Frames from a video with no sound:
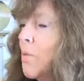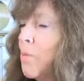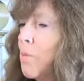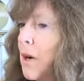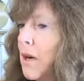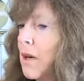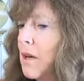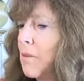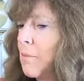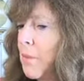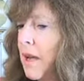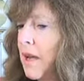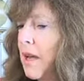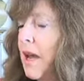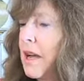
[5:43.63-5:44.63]
but
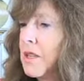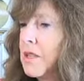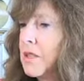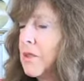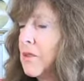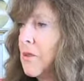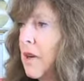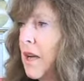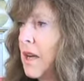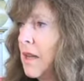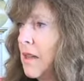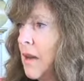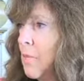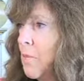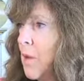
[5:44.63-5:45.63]
Bank A just
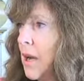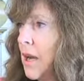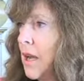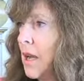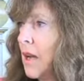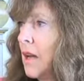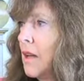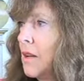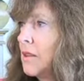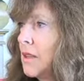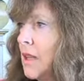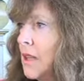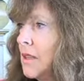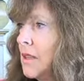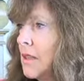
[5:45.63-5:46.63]
created that money,
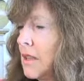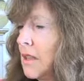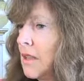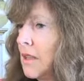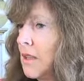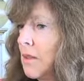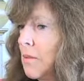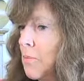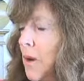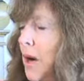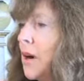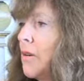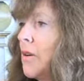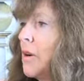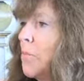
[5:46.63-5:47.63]
lent it or
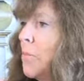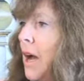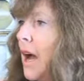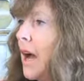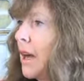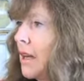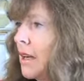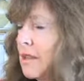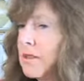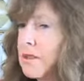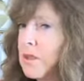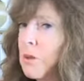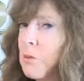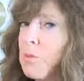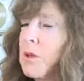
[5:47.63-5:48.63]
borrowed it back at
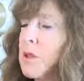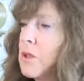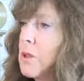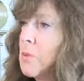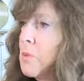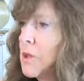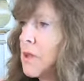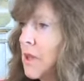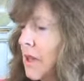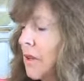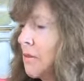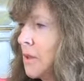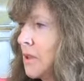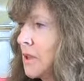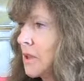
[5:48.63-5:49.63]

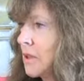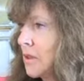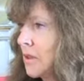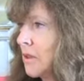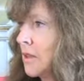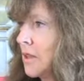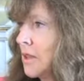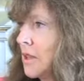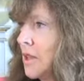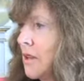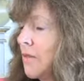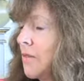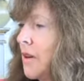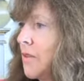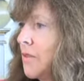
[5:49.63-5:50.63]
0.2%, which is currently
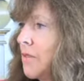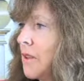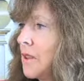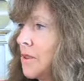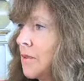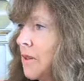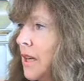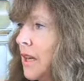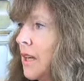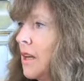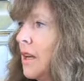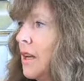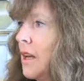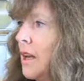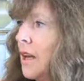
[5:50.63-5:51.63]
the Fed funds rate,
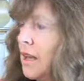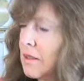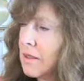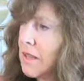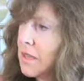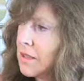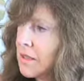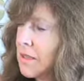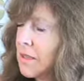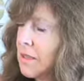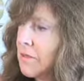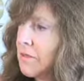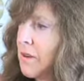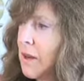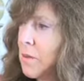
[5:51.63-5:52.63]
and lent it
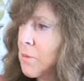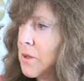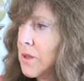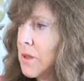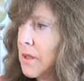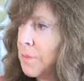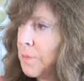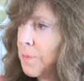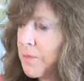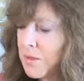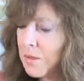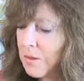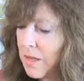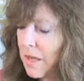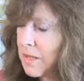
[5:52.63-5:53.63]
at 5%.
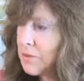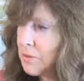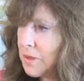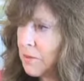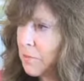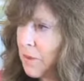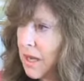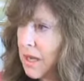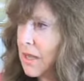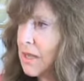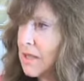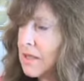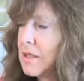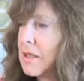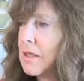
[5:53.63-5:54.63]
So that's where the bank
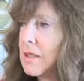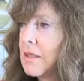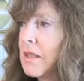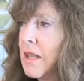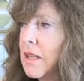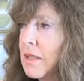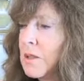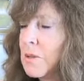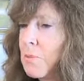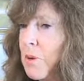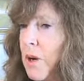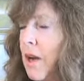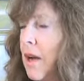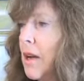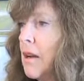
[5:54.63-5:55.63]
gets this nice
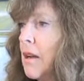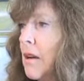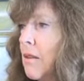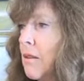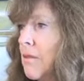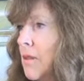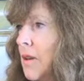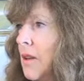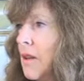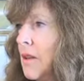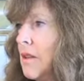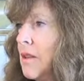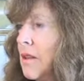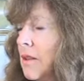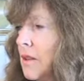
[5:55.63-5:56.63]
spread of
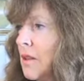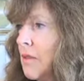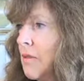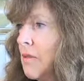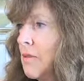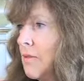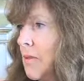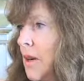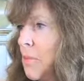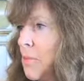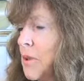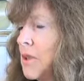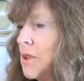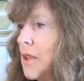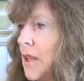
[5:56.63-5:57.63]
nearly
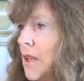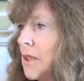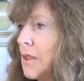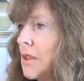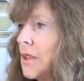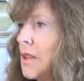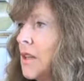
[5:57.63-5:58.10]
5%